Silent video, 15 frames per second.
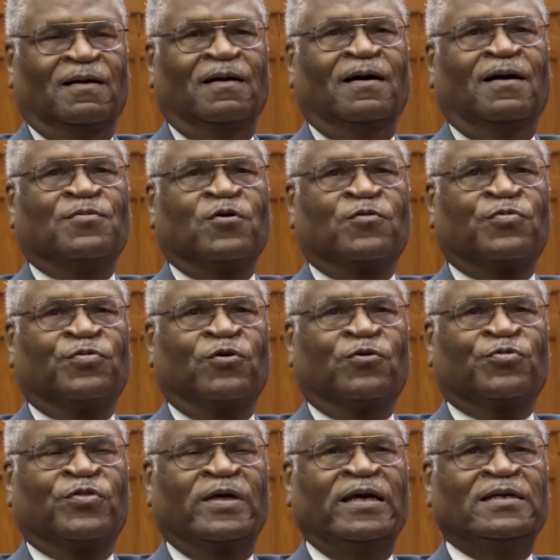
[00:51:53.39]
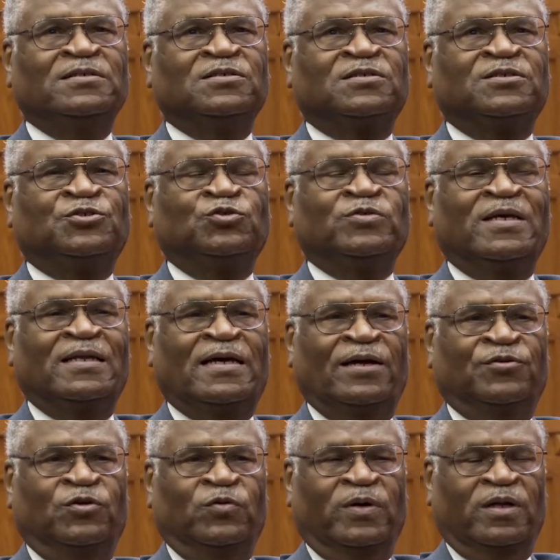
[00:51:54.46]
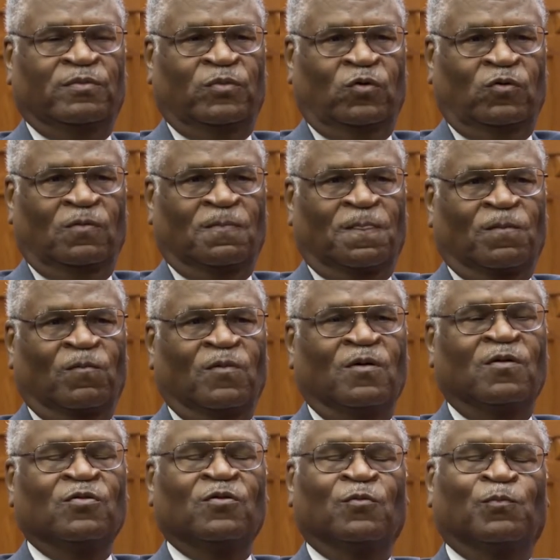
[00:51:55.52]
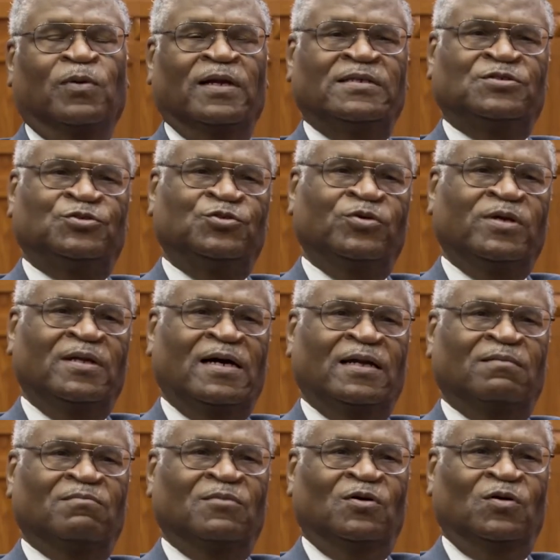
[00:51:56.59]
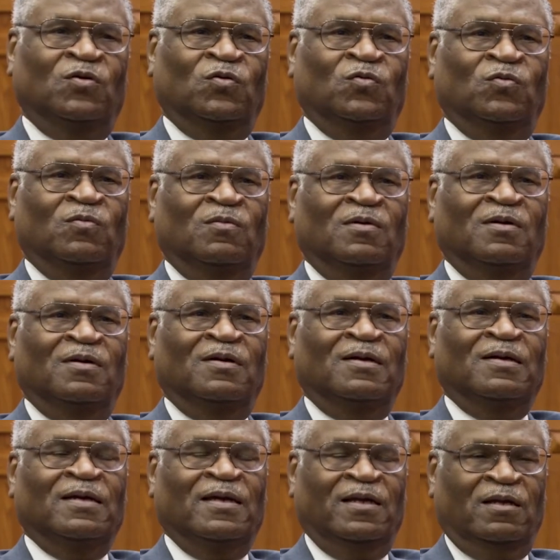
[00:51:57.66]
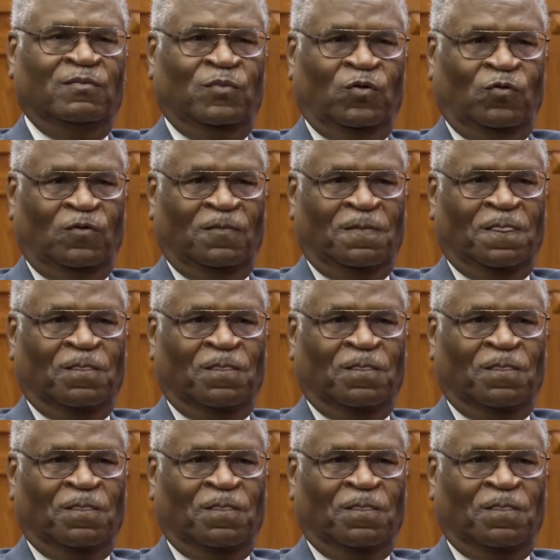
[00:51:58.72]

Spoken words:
There are things that you cannot do anymore. There are places you cannot go anymore.